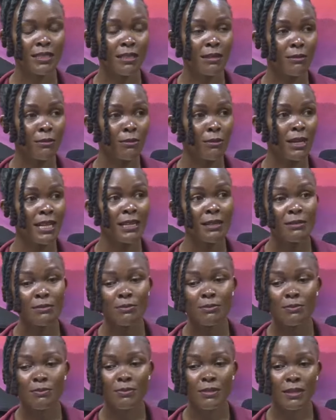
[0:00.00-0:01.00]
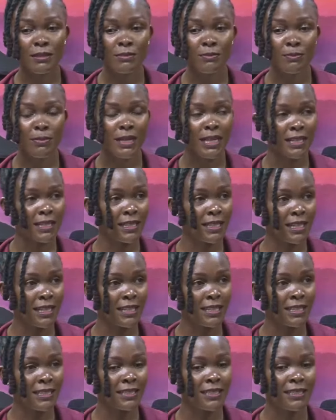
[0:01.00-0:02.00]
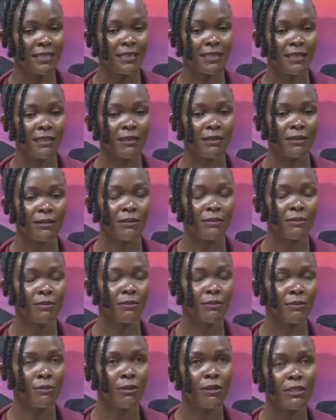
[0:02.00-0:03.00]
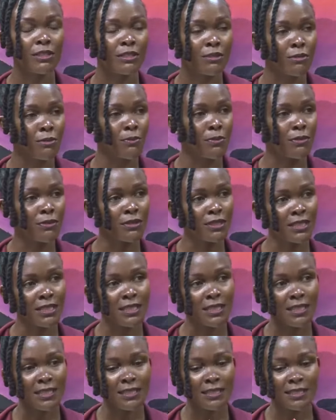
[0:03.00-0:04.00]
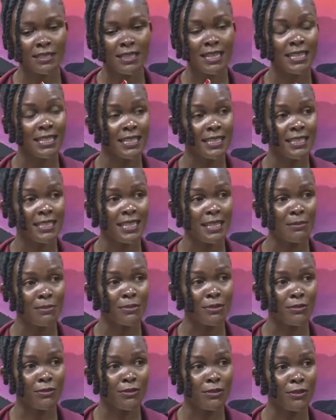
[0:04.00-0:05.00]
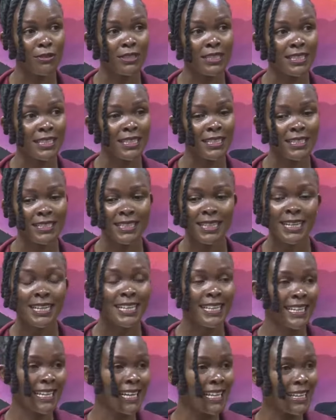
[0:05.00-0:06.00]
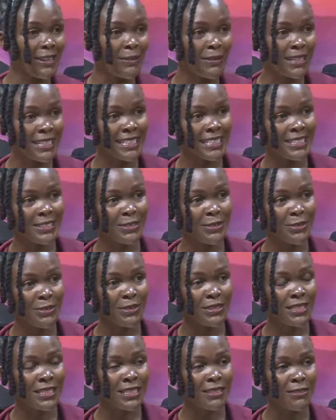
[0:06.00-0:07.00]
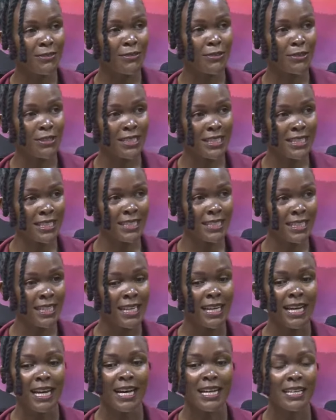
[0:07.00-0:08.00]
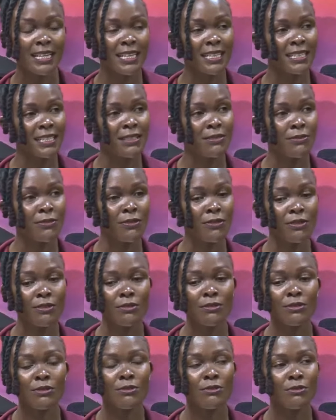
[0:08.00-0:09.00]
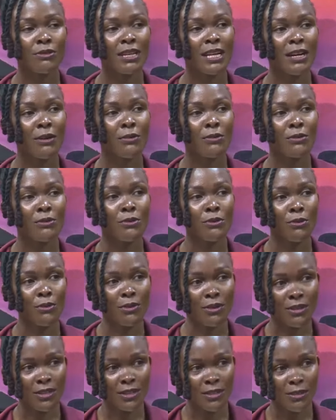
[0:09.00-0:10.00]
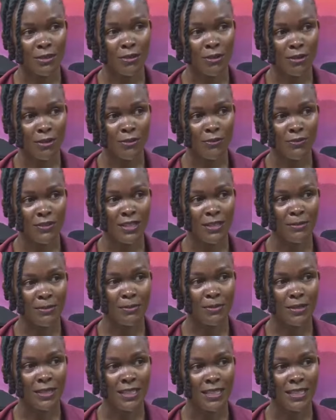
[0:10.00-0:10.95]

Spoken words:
one partner is wants to post certain types of content, the other one is not for it, unless for those who now go, all of them,